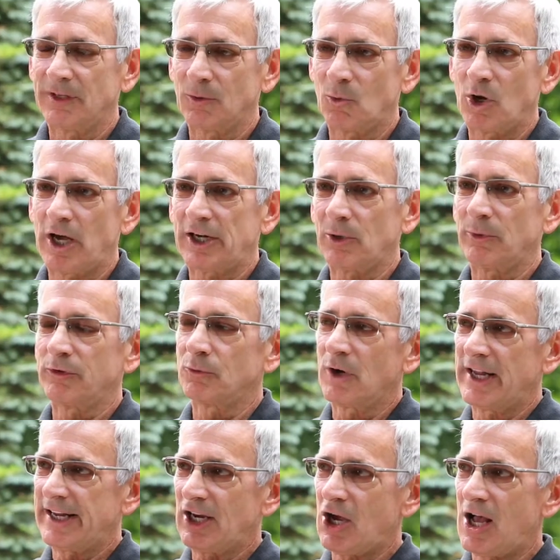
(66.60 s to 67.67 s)
The water was
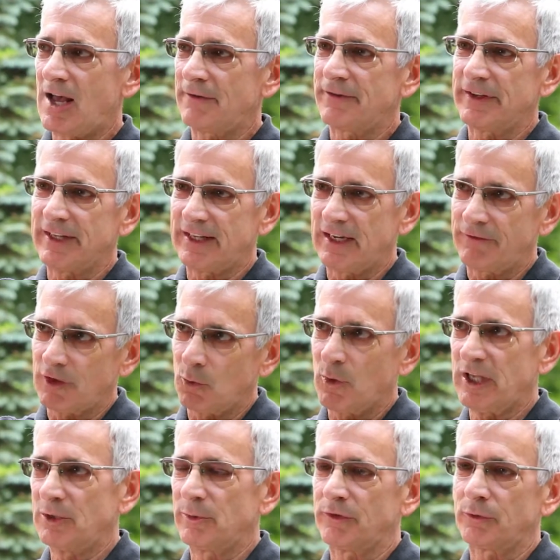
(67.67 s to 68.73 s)
running off, and then if the
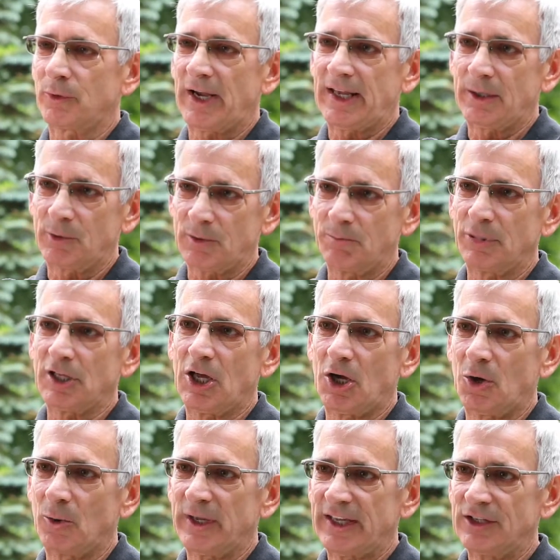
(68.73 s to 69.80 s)
wind was right, it would
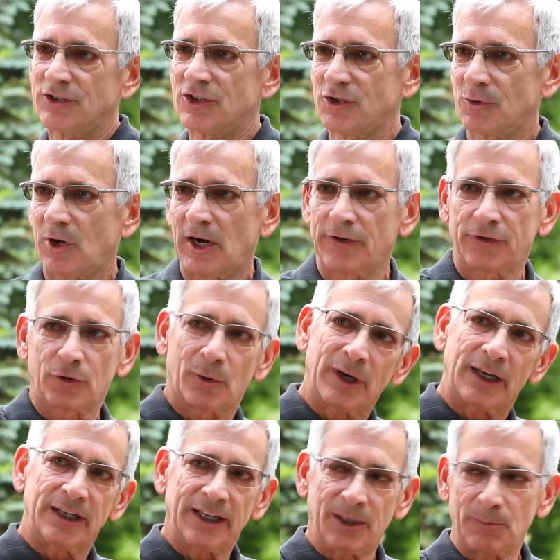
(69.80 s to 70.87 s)
blow into our
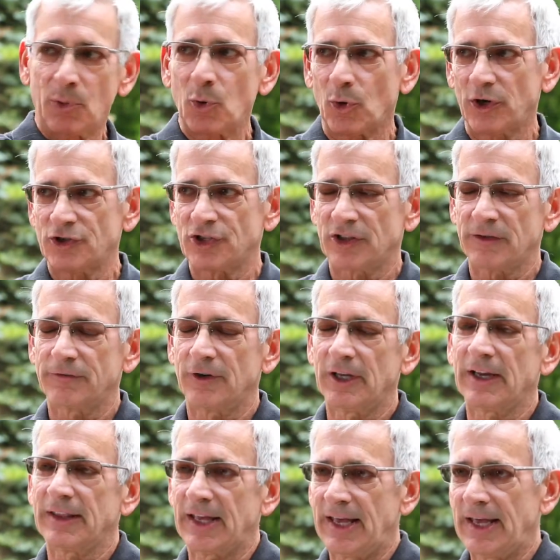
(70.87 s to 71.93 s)
screened-in porch at the
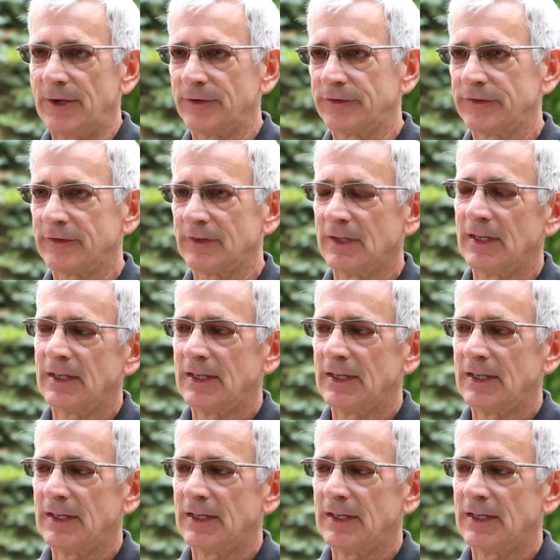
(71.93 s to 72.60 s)
front of the house.